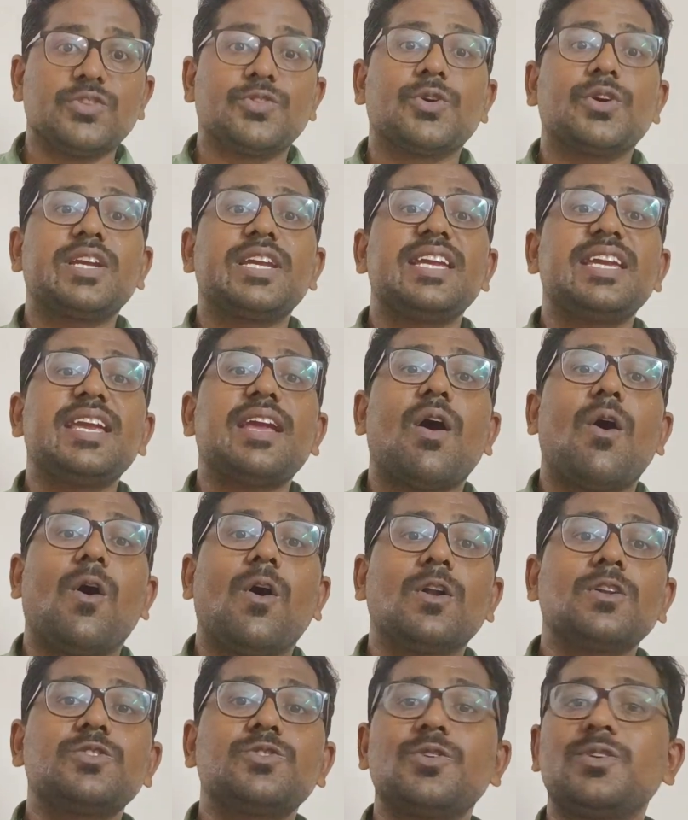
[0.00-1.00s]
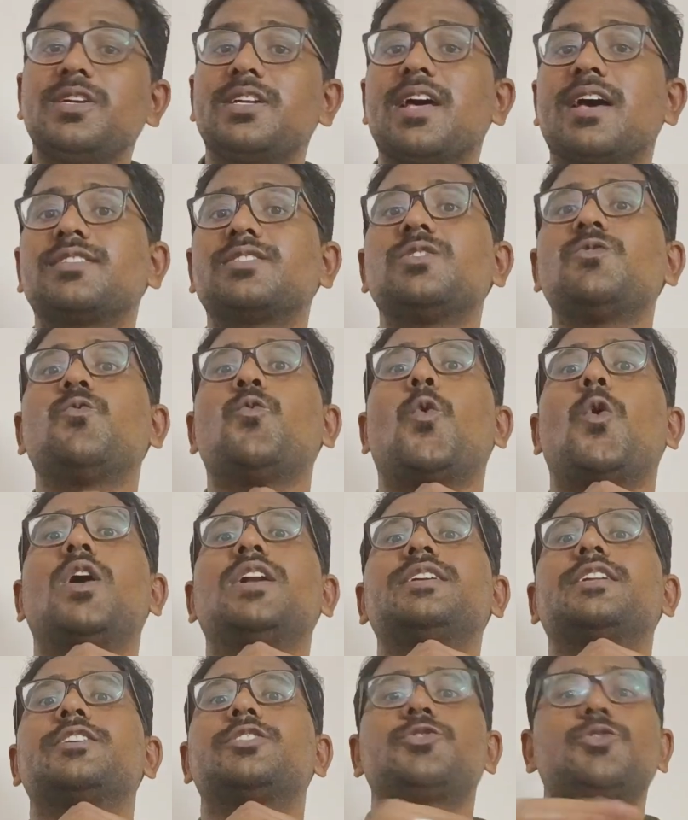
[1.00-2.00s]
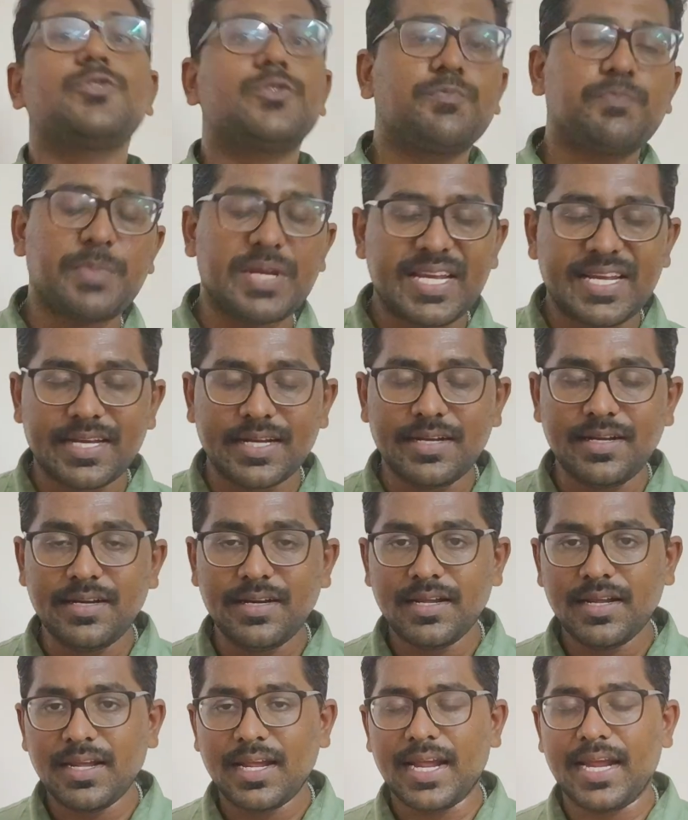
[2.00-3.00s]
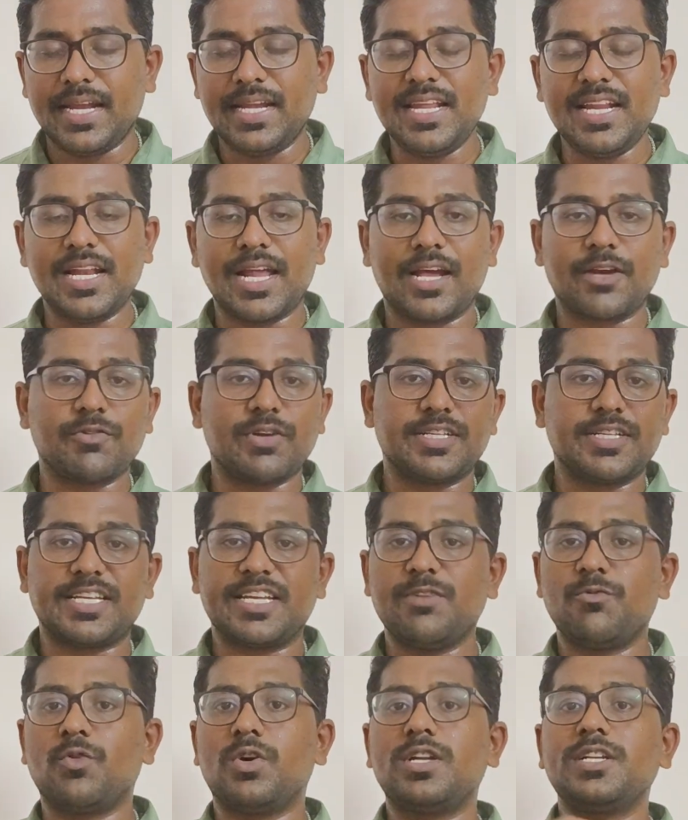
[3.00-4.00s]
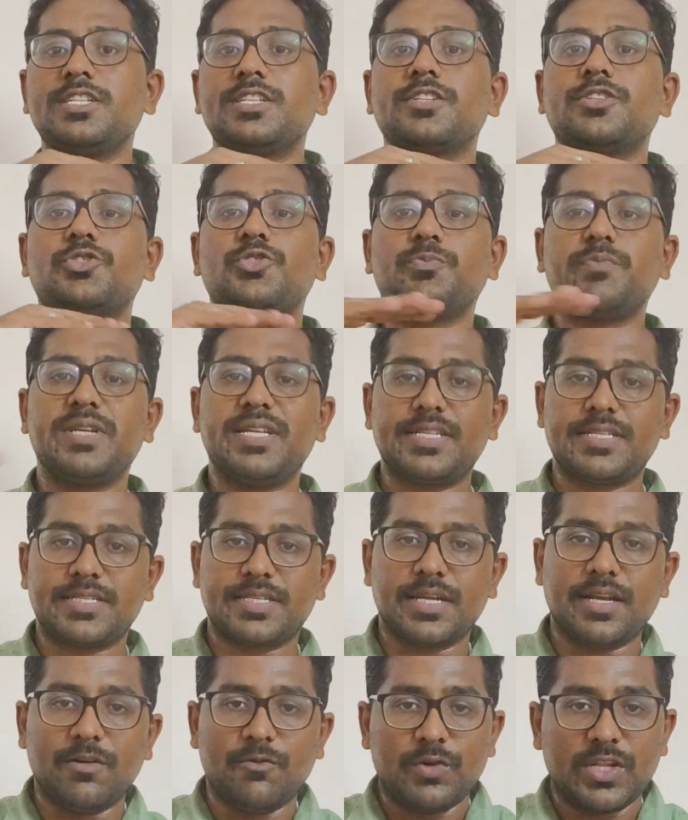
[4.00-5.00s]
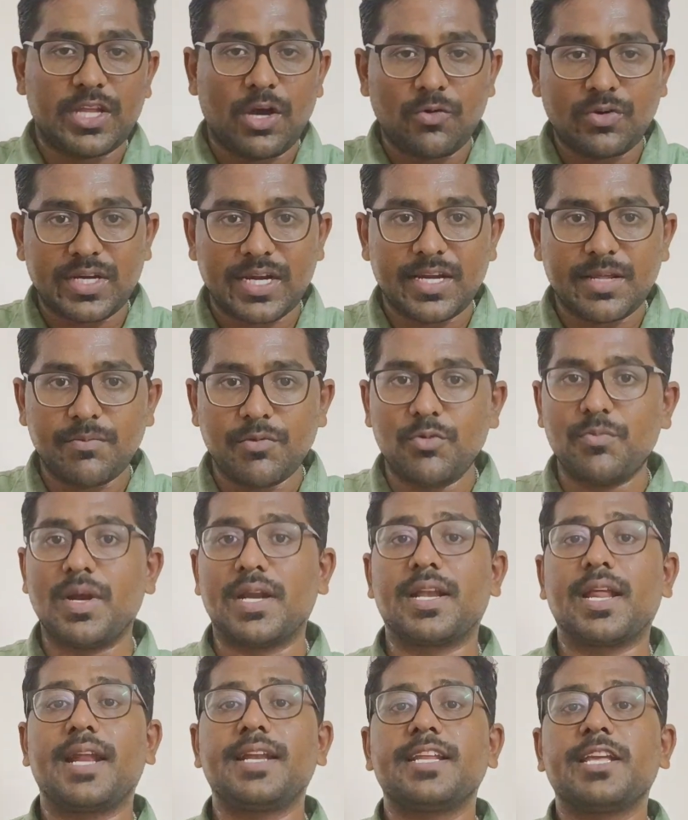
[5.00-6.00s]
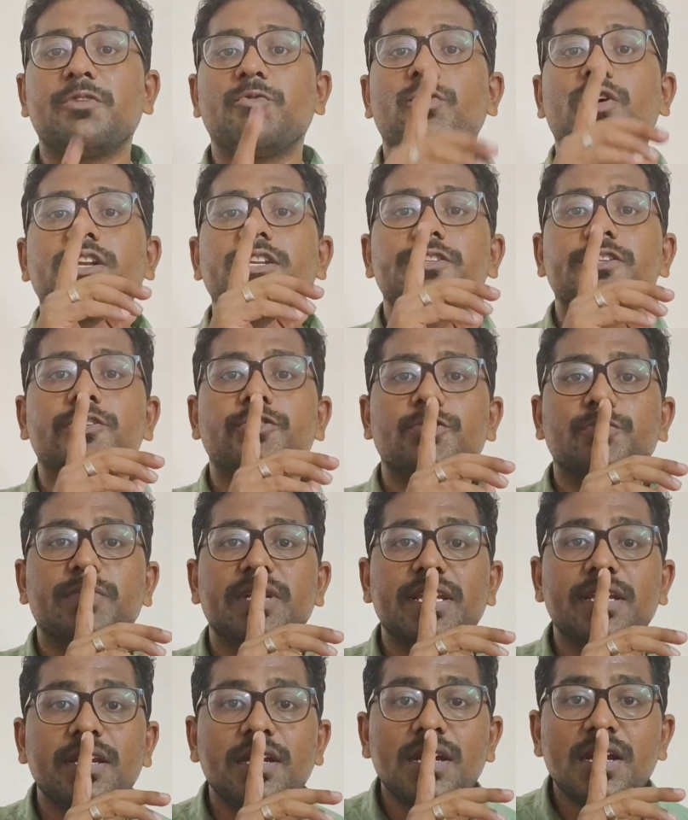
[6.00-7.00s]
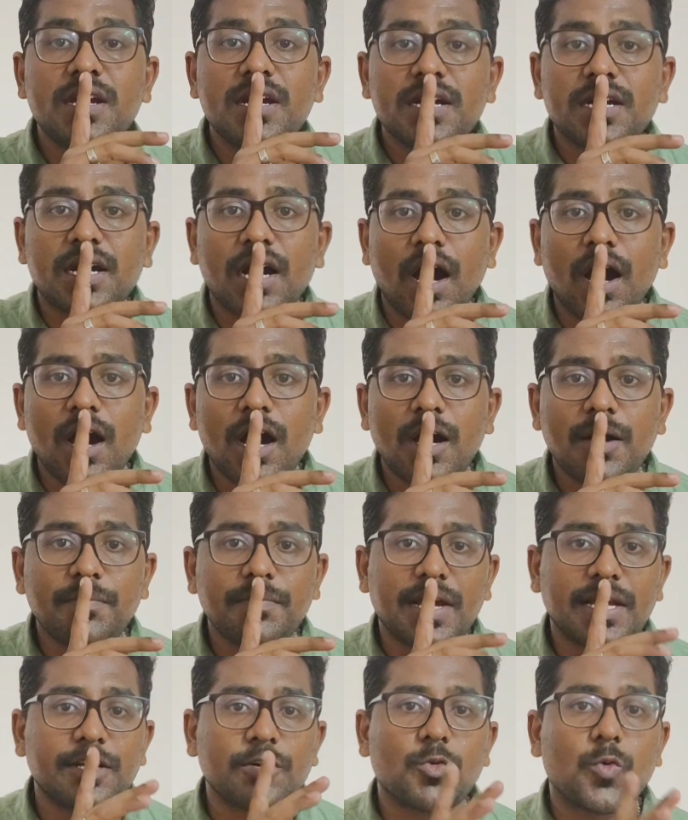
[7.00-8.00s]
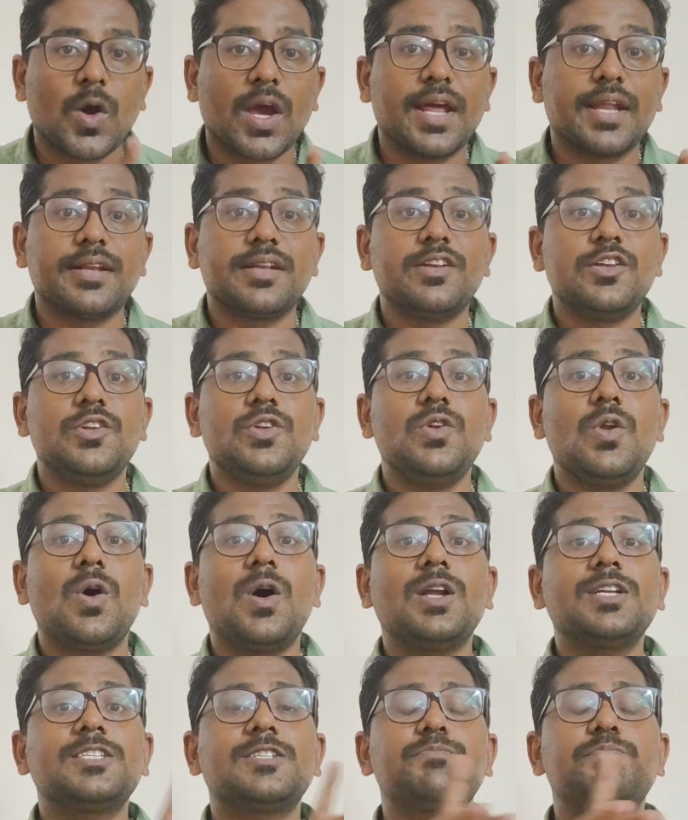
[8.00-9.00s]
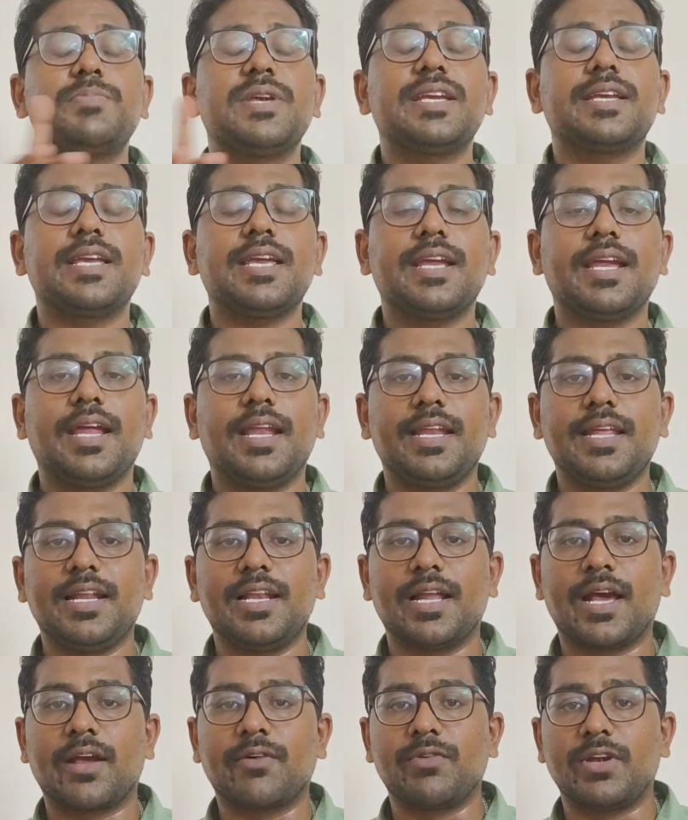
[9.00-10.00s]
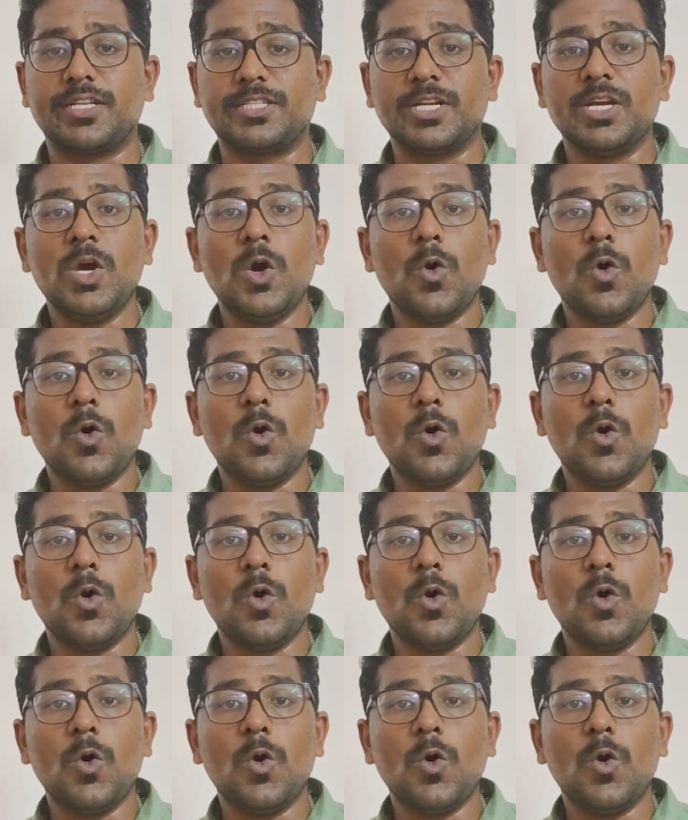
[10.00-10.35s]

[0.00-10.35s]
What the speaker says: So he also doesn't want us to speak in any language. He wants us to be still without any movement, and he wants us to be calm and quiet, not speaking any language.